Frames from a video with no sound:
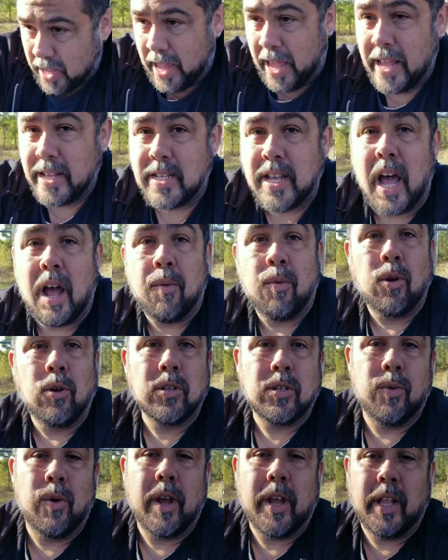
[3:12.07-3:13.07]
got rules and
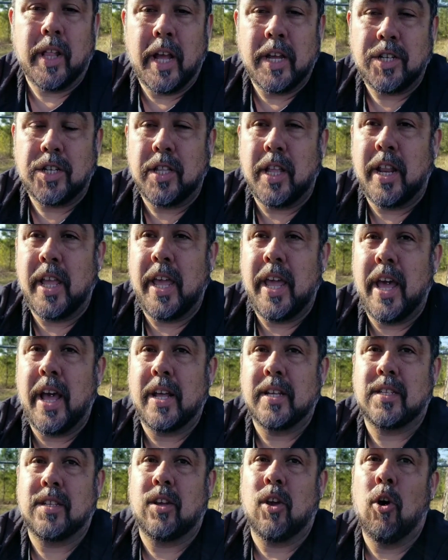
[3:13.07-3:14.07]
regulation that he has to
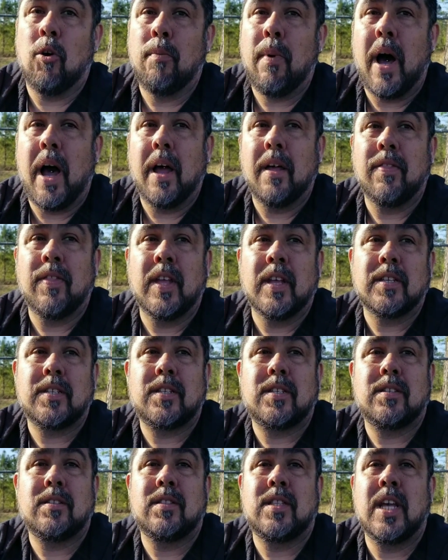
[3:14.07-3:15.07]
go by. This
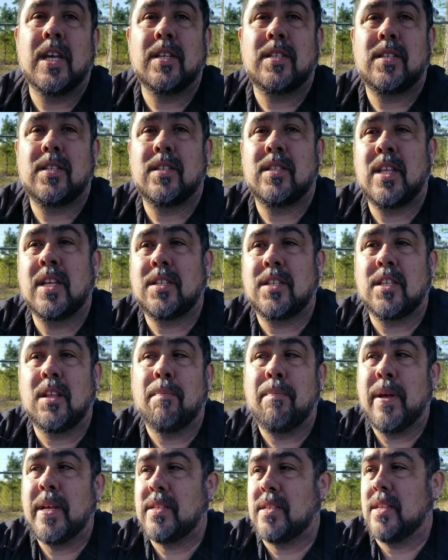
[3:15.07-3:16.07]
is a
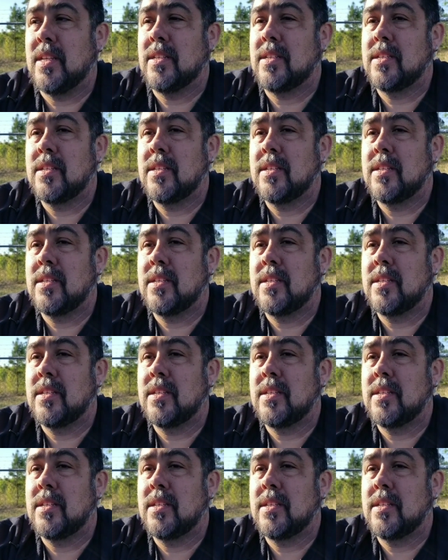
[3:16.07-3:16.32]
business.